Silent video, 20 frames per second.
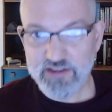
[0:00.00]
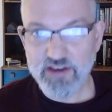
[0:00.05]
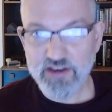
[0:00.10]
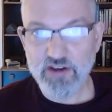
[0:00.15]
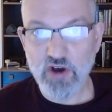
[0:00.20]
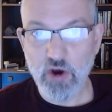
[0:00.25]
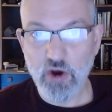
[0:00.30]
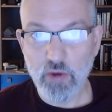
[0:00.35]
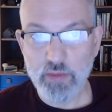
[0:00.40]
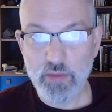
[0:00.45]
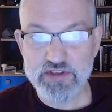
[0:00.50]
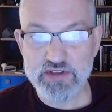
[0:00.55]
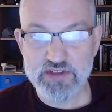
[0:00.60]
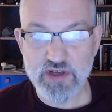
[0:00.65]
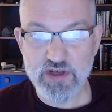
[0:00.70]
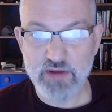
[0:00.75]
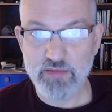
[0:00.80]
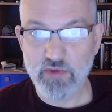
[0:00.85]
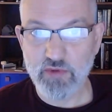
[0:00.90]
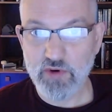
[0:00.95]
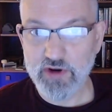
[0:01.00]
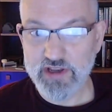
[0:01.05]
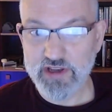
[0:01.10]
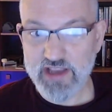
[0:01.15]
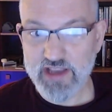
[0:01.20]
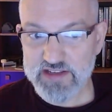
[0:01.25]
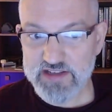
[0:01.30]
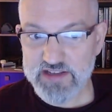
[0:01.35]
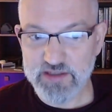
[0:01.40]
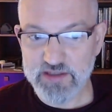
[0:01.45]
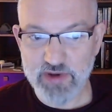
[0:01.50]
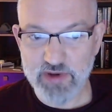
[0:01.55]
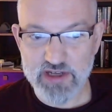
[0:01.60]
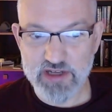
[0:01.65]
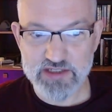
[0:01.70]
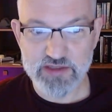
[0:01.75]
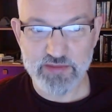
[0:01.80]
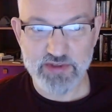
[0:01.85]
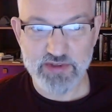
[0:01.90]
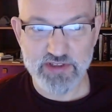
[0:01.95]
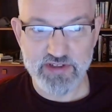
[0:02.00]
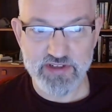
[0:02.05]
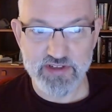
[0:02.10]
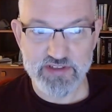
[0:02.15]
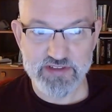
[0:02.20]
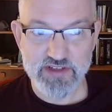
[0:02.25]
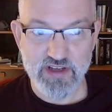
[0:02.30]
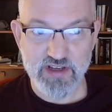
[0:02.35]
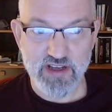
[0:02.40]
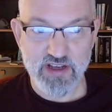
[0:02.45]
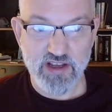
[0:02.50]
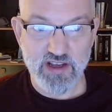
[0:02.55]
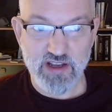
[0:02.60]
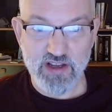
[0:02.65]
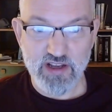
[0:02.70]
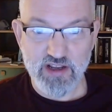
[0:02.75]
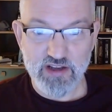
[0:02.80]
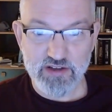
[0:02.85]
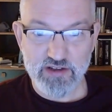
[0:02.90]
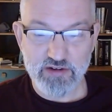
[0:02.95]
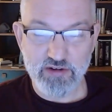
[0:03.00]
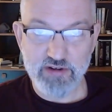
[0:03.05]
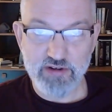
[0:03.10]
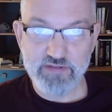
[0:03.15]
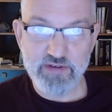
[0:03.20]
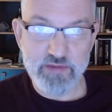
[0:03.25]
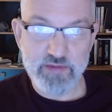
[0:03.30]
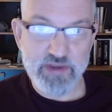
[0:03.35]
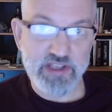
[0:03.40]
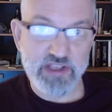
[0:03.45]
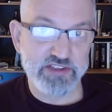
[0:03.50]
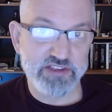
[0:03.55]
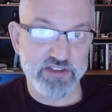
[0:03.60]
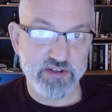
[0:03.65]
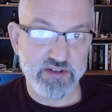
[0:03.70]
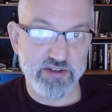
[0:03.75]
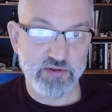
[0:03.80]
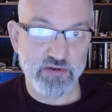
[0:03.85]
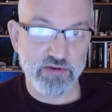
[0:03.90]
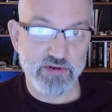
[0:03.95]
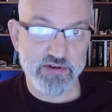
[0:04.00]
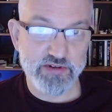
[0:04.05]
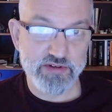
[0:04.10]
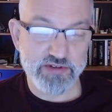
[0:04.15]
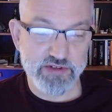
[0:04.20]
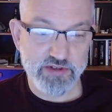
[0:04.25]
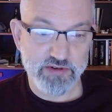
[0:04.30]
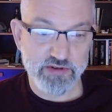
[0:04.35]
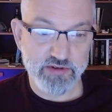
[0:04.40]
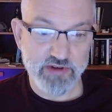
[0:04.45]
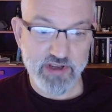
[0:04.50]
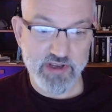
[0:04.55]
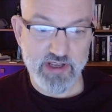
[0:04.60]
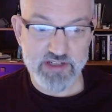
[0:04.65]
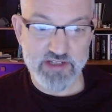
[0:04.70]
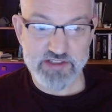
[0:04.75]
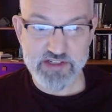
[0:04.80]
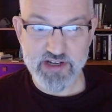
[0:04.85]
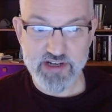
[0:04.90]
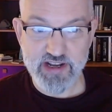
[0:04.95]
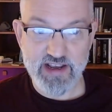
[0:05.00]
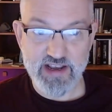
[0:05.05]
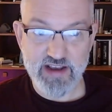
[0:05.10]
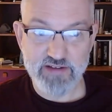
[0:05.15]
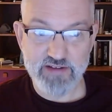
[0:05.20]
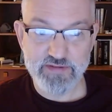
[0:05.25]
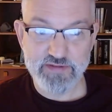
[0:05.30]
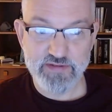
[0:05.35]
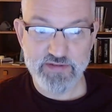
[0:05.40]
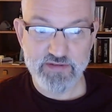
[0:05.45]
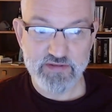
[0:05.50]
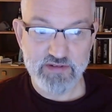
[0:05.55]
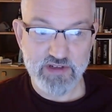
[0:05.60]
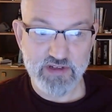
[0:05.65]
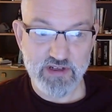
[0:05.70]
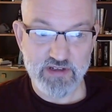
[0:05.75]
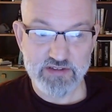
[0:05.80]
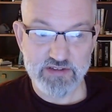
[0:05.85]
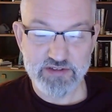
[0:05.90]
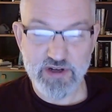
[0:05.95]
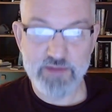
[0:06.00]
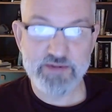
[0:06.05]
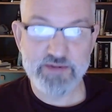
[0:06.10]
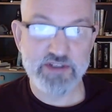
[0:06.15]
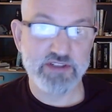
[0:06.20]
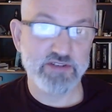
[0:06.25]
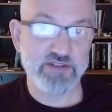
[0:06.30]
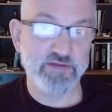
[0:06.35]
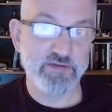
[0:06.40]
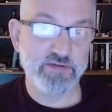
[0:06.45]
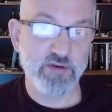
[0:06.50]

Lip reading: thick opens up more casting possibilities. Going from 1.25 inches to 1.5 inches drops it to